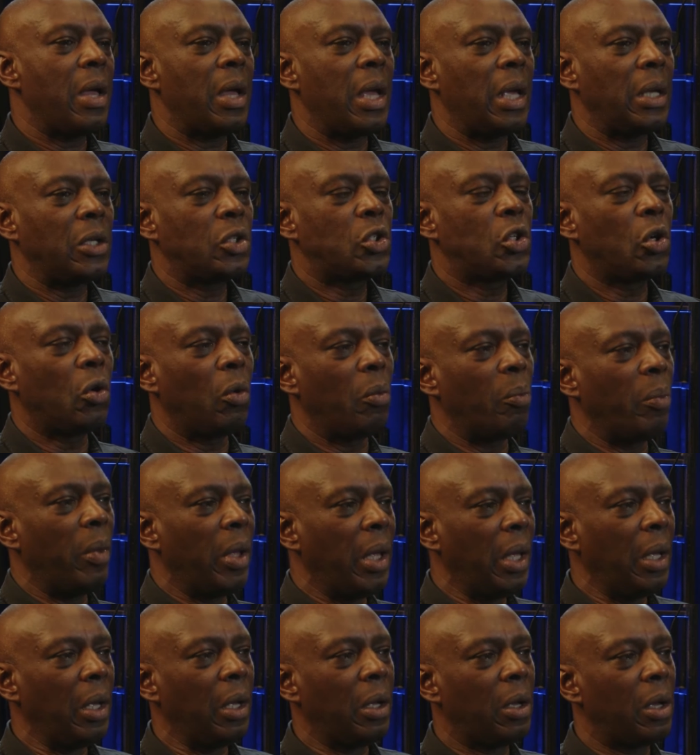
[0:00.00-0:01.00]
It took
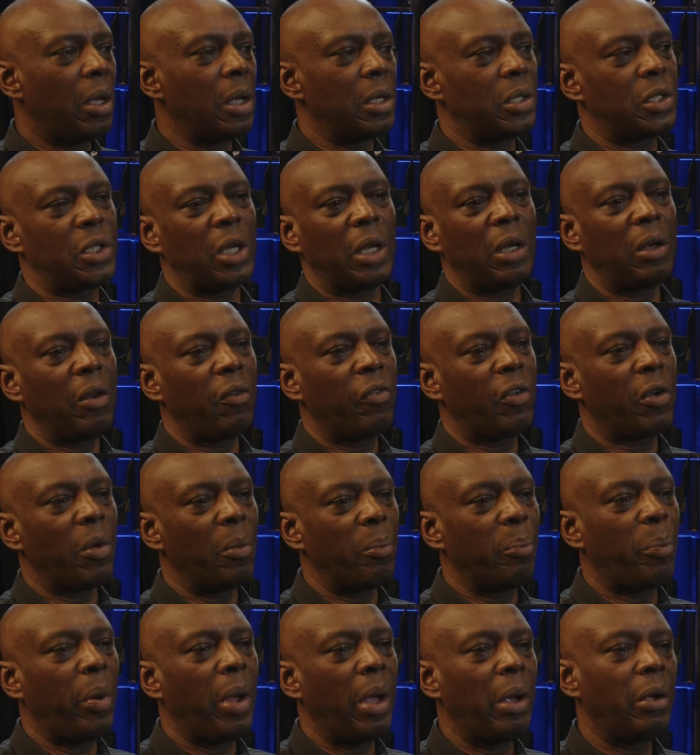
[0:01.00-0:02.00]
me a
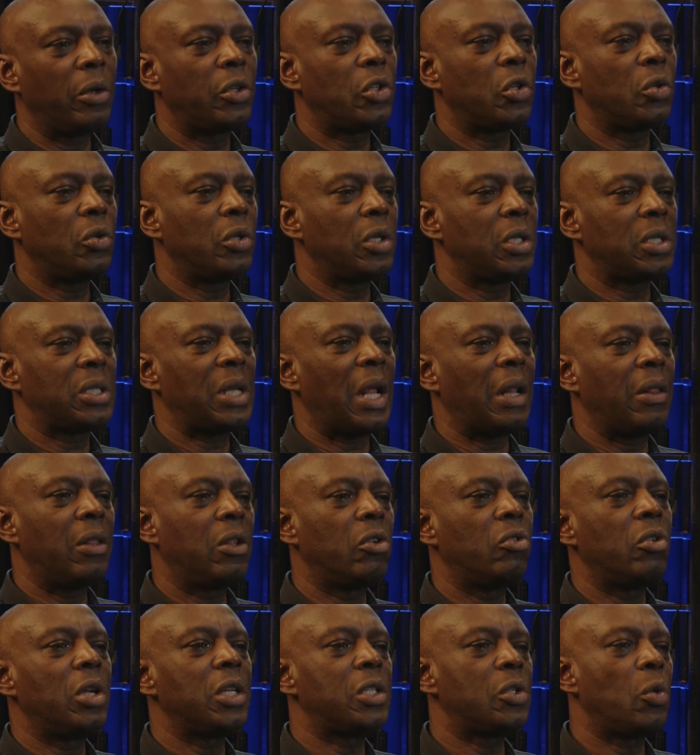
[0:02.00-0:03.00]
significant period to understand
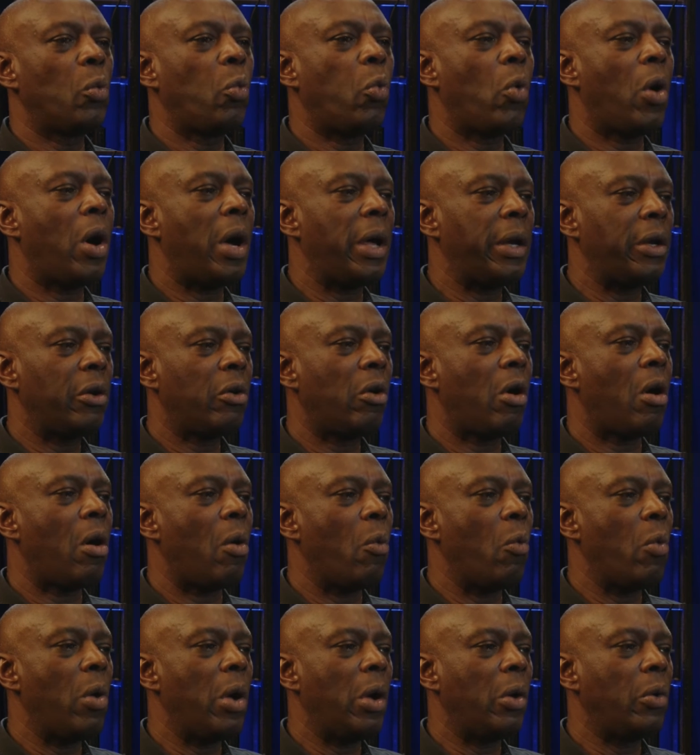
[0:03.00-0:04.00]
there is a wider
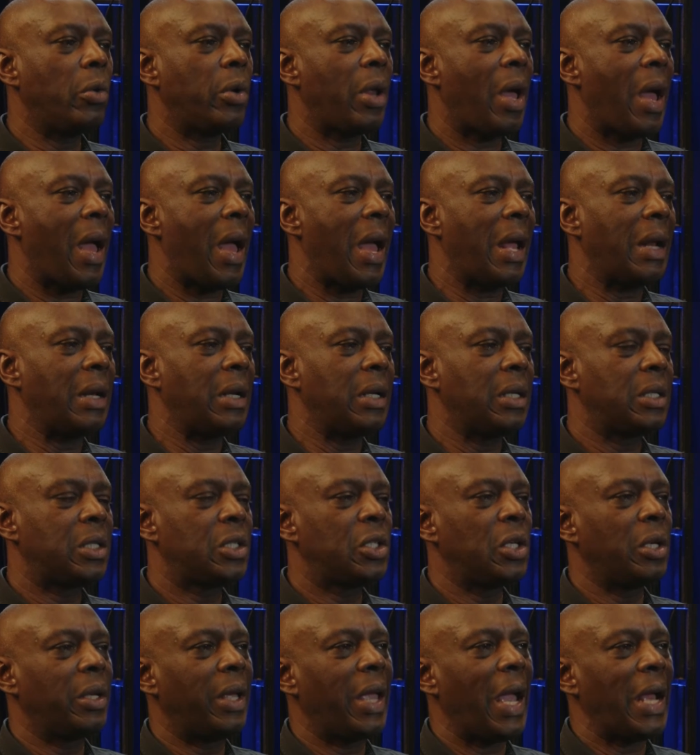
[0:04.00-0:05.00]
art world, and
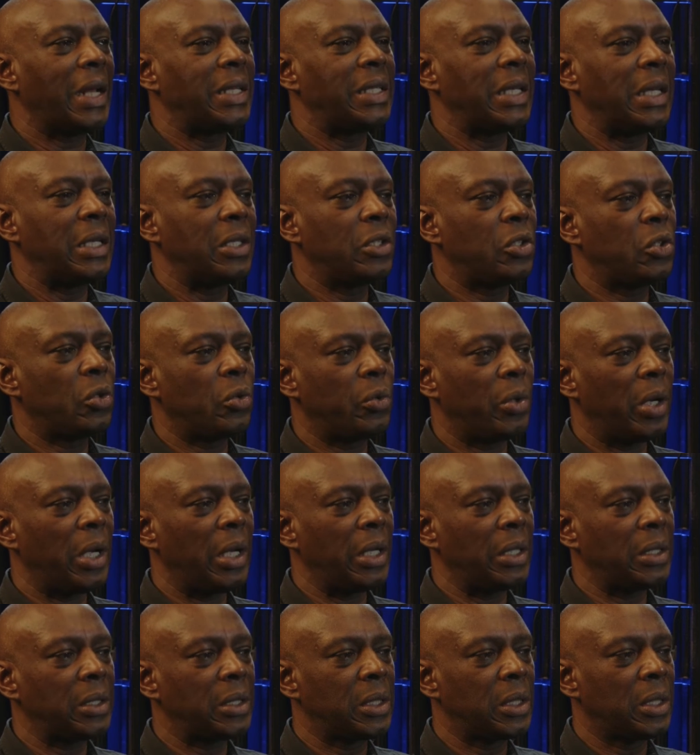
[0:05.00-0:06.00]
to get into
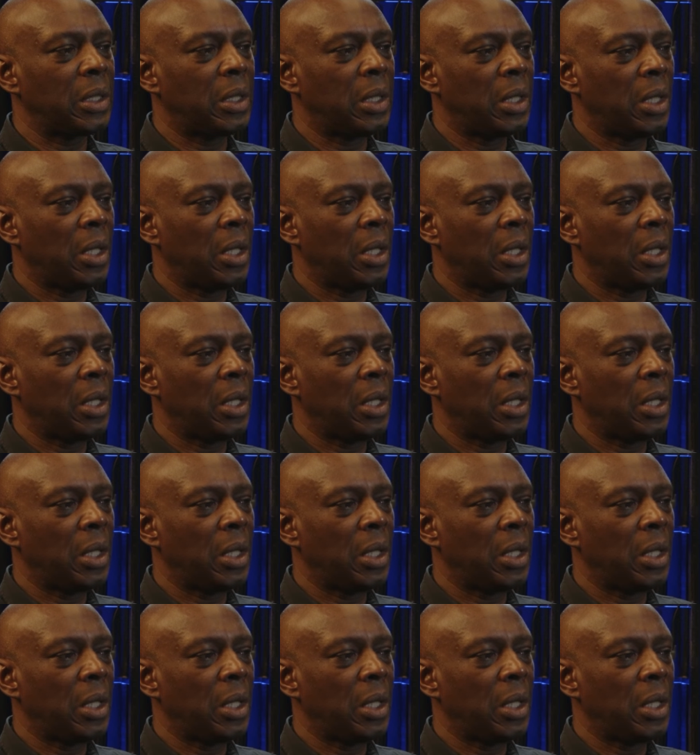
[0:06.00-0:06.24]
it